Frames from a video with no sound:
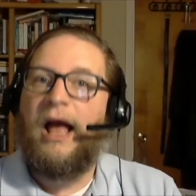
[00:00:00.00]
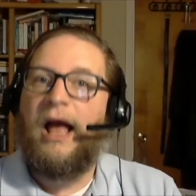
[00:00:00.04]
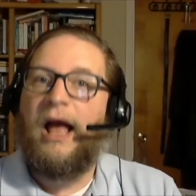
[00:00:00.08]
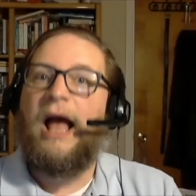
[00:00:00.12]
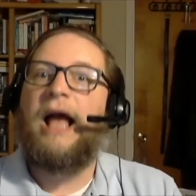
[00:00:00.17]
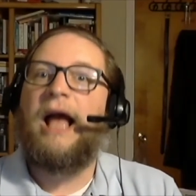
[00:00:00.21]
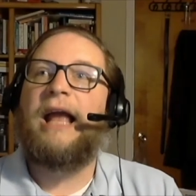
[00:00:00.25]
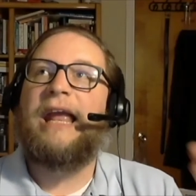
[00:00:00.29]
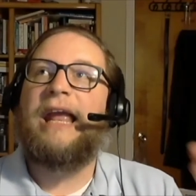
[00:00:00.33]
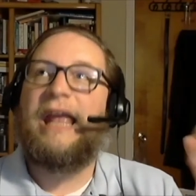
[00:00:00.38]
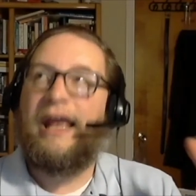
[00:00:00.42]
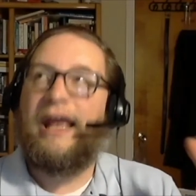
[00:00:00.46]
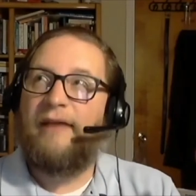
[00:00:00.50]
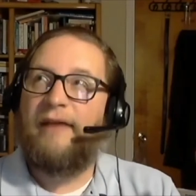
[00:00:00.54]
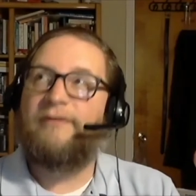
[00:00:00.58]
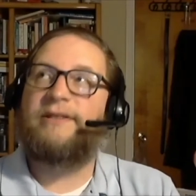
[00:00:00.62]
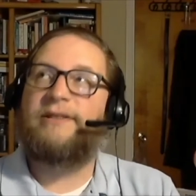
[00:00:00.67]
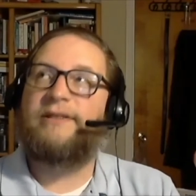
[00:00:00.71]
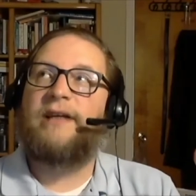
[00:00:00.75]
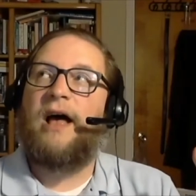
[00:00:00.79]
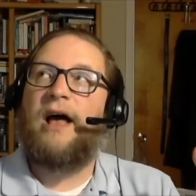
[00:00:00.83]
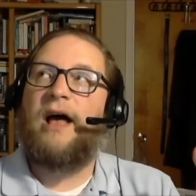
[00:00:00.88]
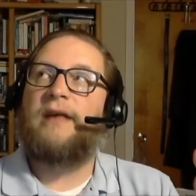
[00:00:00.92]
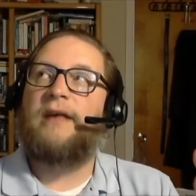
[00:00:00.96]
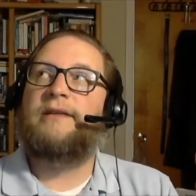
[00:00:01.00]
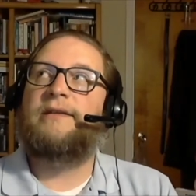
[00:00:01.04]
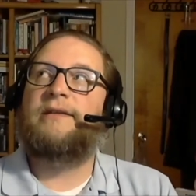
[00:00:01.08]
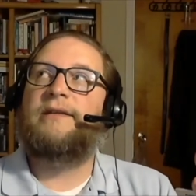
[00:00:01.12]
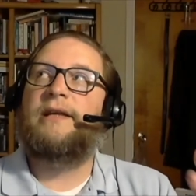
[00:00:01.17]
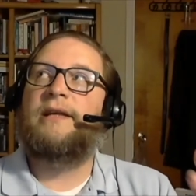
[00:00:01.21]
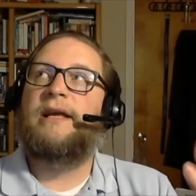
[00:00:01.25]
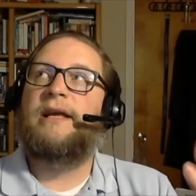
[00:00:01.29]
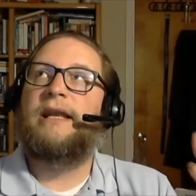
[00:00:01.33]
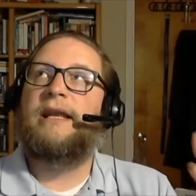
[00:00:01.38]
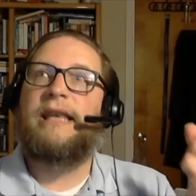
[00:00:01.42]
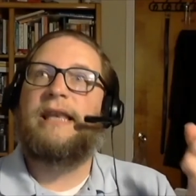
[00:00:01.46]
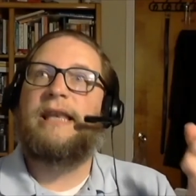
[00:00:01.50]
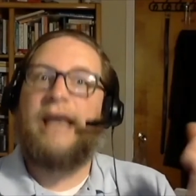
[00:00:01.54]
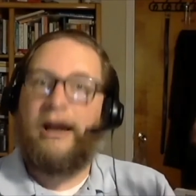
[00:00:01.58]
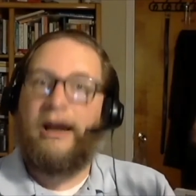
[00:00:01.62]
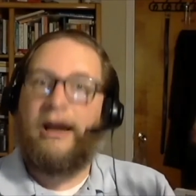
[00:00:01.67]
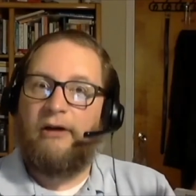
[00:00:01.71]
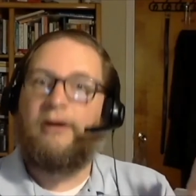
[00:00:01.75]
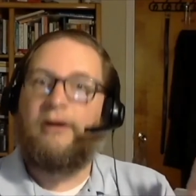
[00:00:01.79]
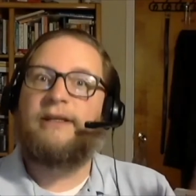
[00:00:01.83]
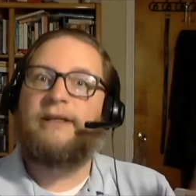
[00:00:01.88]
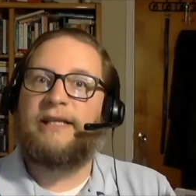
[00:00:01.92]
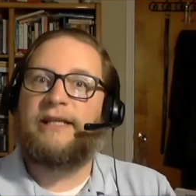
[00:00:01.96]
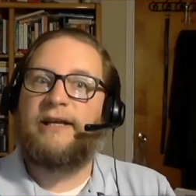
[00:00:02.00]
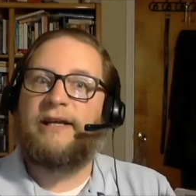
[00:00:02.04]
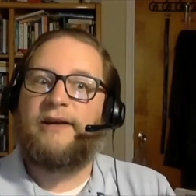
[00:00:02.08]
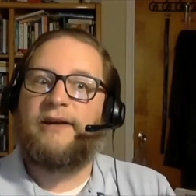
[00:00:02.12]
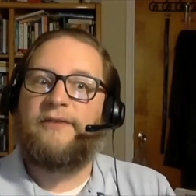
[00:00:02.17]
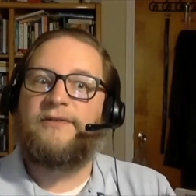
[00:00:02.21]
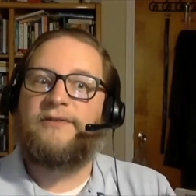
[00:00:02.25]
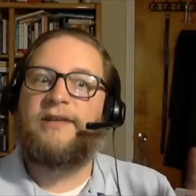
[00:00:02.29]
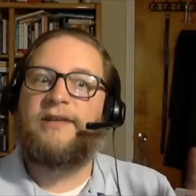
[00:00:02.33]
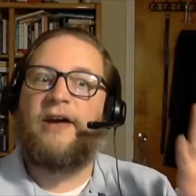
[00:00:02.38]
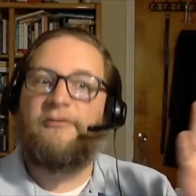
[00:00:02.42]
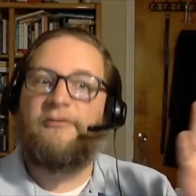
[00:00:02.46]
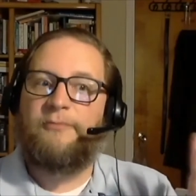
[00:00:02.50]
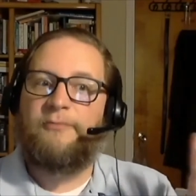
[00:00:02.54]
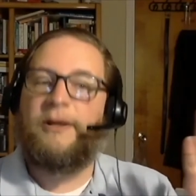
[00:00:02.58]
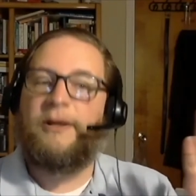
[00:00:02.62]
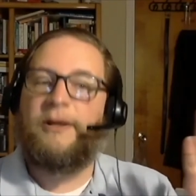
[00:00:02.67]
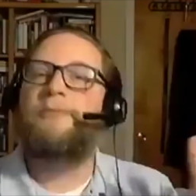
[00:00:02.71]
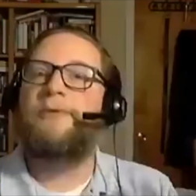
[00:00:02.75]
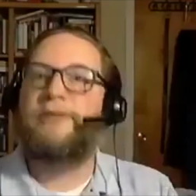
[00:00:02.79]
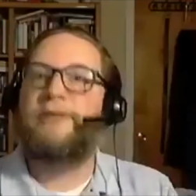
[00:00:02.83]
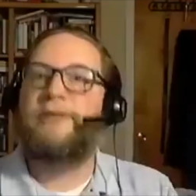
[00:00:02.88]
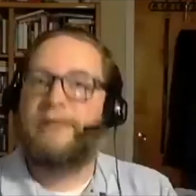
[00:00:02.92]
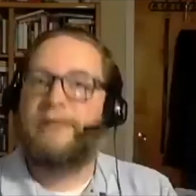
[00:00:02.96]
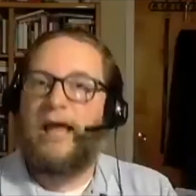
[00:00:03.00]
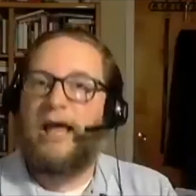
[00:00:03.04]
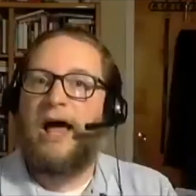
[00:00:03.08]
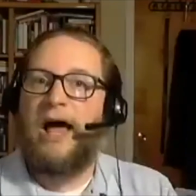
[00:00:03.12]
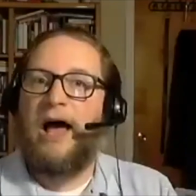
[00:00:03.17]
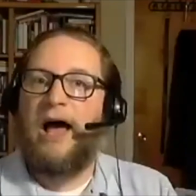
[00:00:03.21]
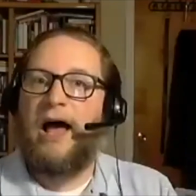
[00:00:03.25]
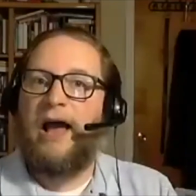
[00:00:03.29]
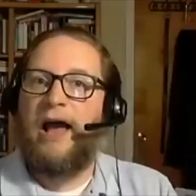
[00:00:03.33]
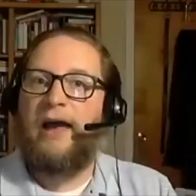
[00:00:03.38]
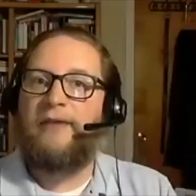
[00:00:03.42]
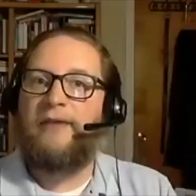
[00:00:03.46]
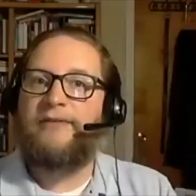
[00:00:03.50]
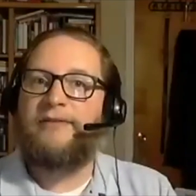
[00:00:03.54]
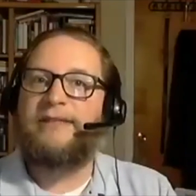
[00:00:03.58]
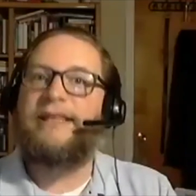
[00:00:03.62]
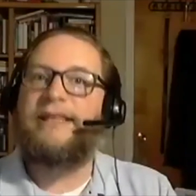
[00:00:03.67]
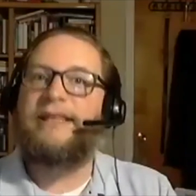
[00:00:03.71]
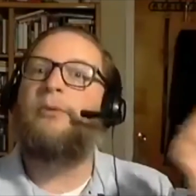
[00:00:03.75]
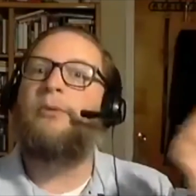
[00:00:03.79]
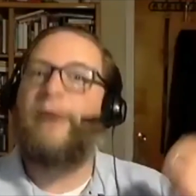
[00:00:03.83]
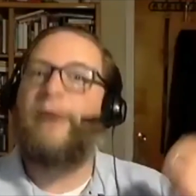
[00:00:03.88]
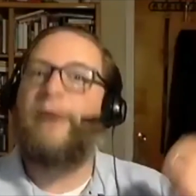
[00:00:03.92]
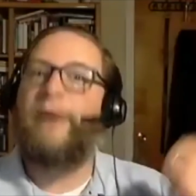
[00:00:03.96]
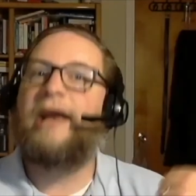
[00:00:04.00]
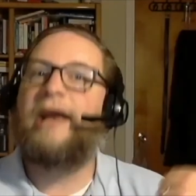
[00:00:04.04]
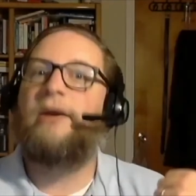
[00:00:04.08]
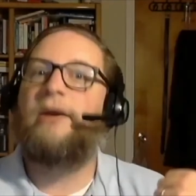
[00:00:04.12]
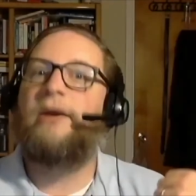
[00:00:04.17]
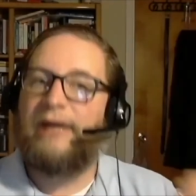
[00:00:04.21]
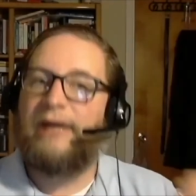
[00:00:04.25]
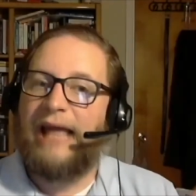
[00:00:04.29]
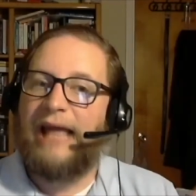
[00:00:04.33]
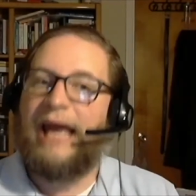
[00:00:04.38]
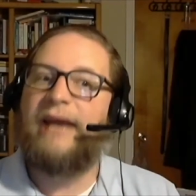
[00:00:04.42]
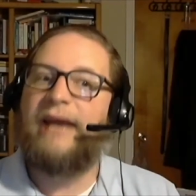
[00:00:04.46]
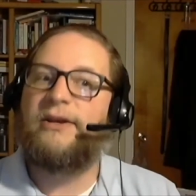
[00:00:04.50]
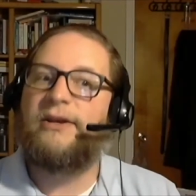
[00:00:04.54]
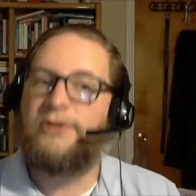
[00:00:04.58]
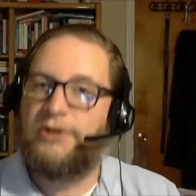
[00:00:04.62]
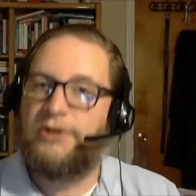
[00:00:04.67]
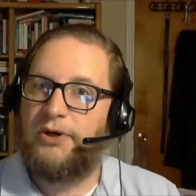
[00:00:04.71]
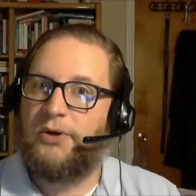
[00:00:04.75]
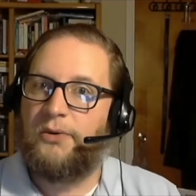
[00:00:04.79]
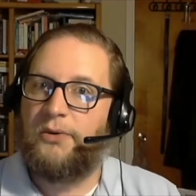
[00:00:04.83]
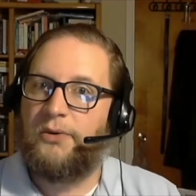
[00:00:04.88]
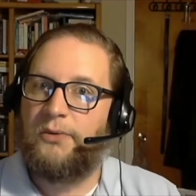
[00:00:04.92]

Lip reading: gives us narratives of people's lives that we can relate to.